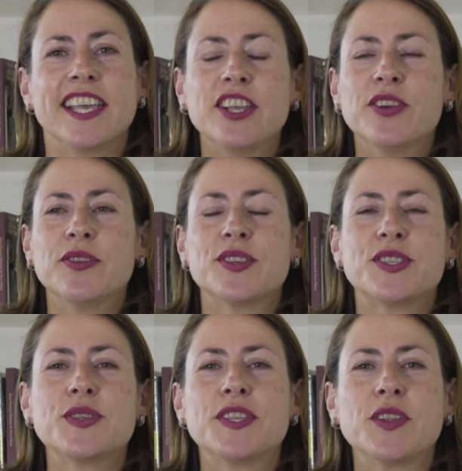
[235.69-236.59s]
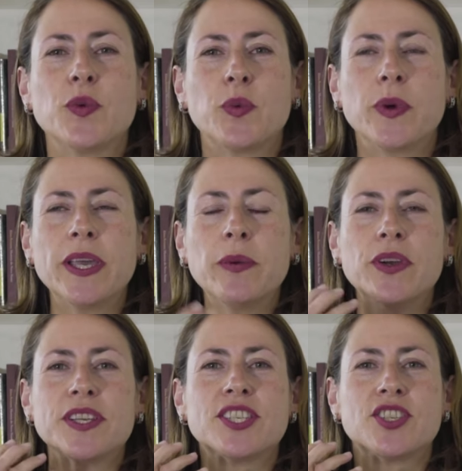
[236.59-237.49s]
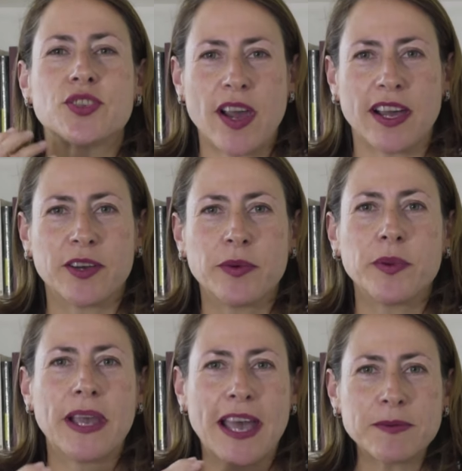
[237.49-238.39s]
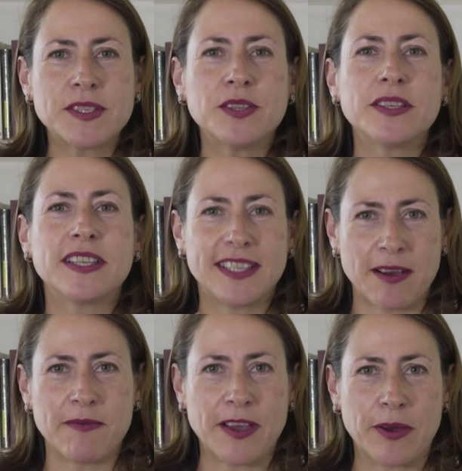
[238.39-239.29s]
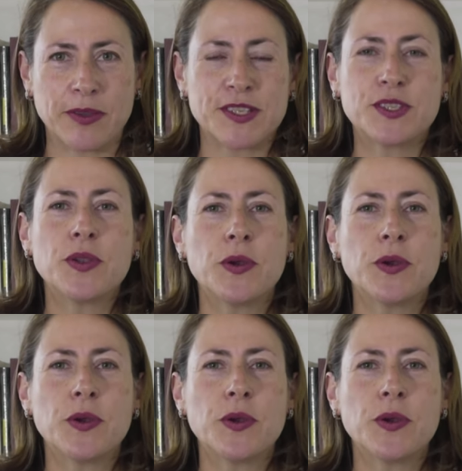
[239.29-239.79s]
You know, Susan, we were struck, we were absolutely dumbfounded. So,